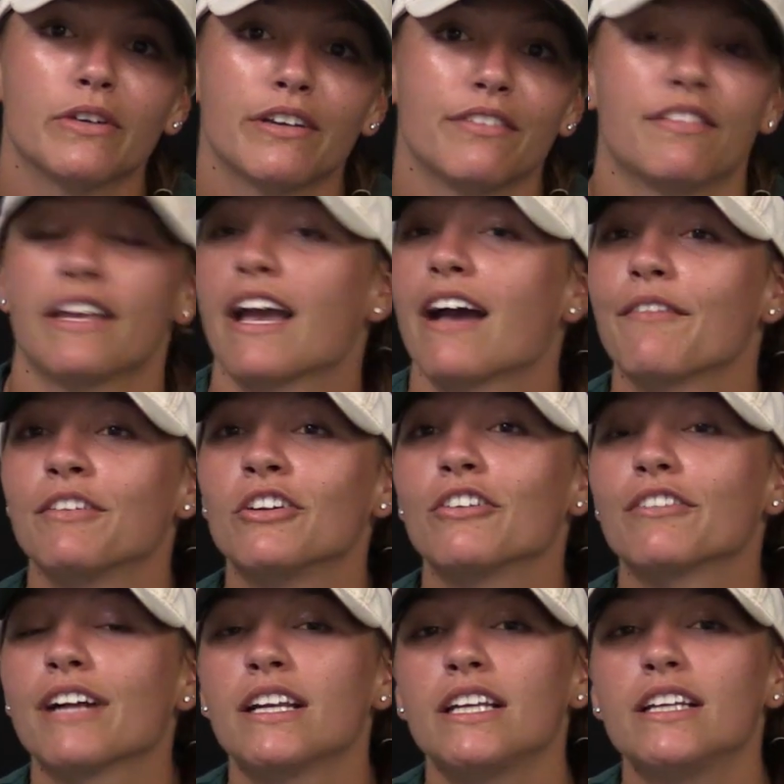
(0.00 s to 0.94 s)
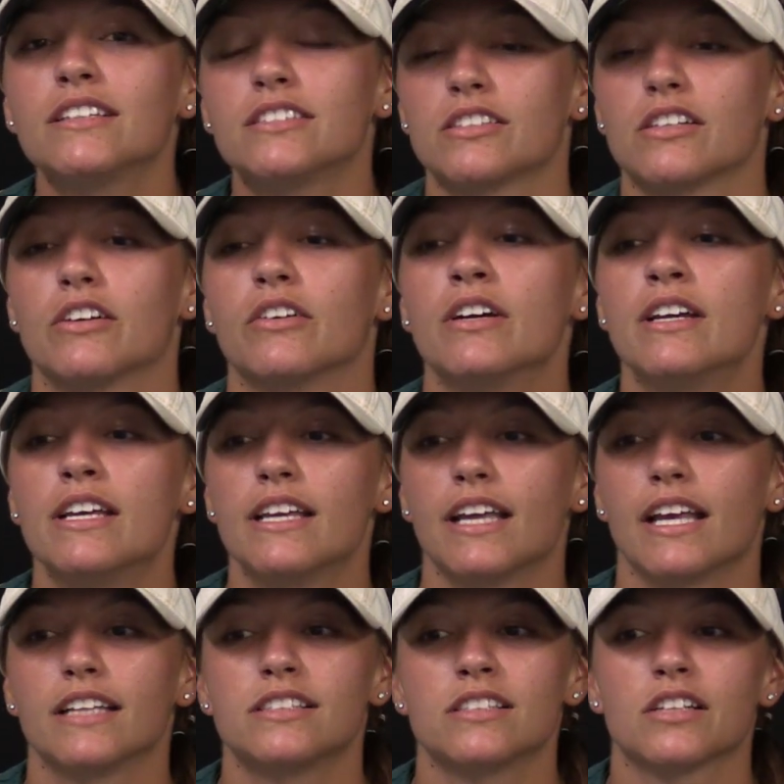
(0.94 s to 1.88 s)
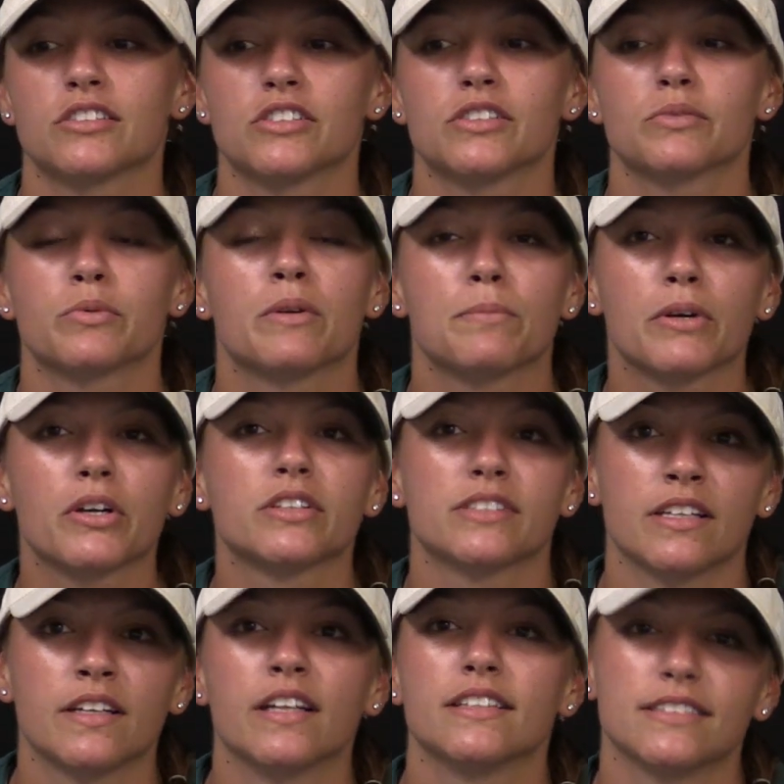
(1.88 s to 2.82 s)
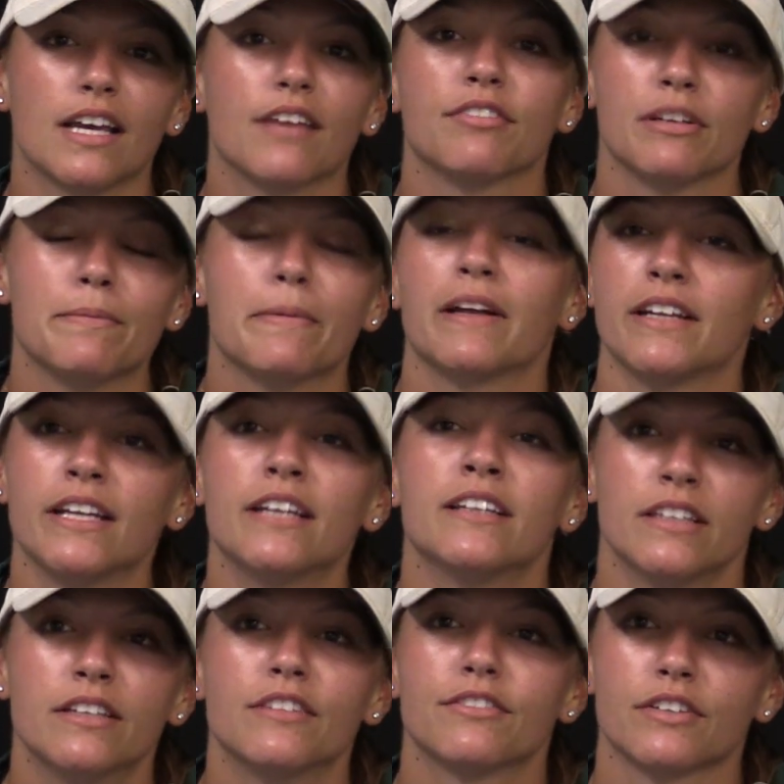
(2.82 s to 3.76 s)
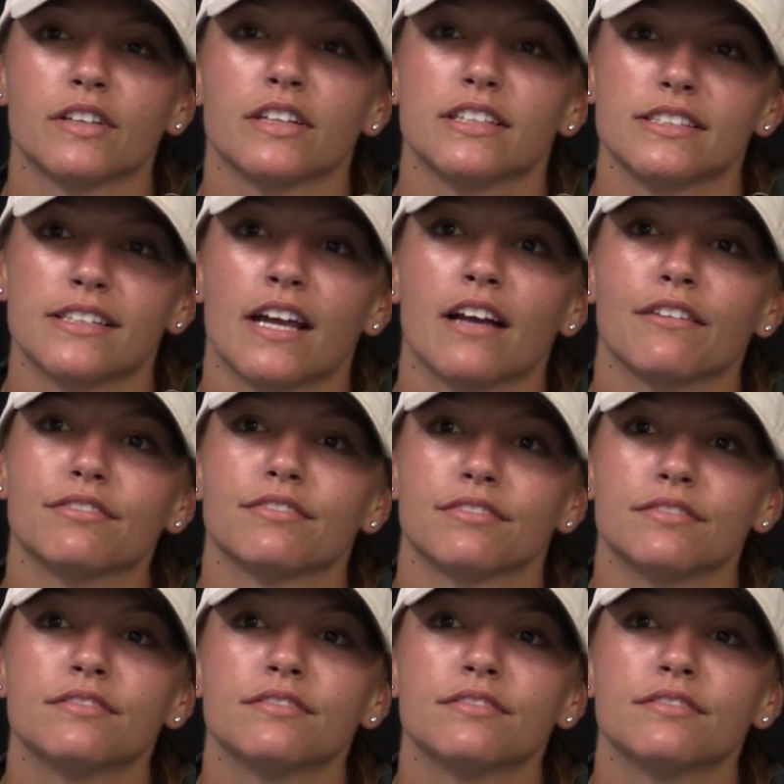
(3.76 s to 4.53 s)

if they haven't already. So it's not just one person, it's everybody for the staff.